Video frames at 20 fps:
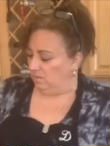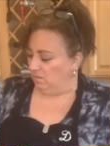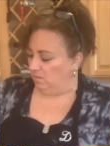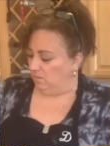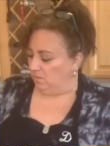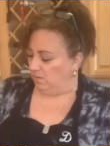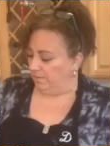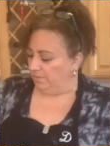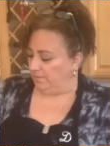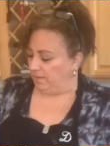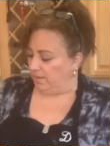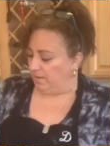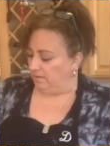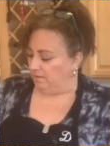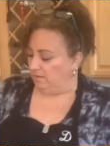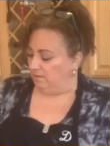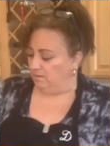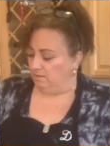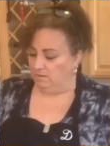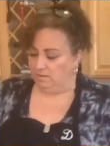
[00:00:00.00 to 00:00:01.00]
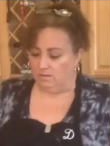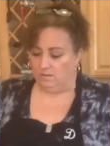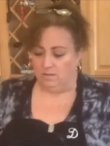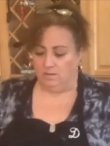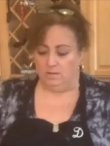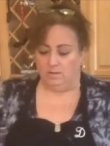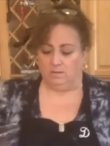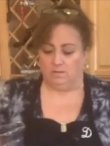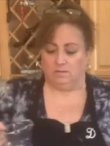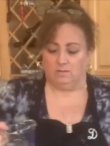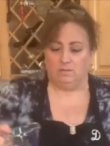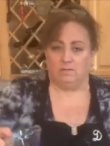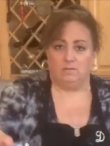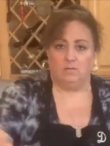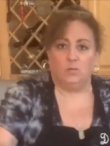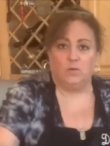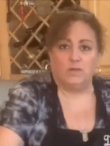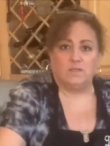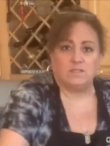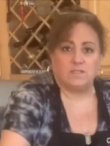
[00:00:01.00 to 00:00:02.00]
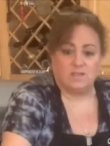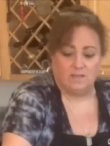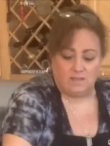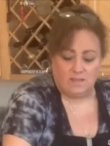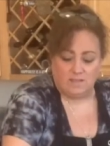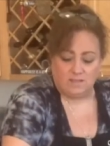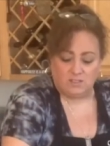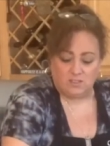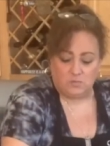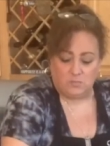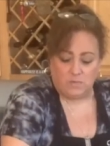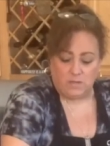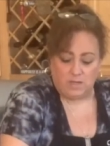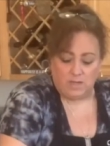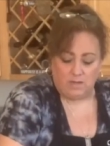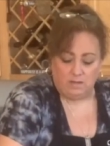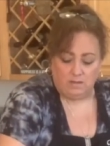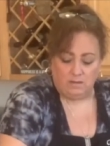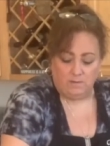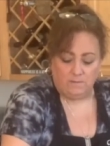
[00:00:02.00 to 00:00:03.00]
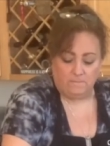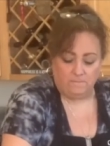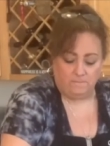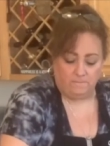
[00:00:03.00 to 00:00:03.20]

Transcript: want that whisk and that speed.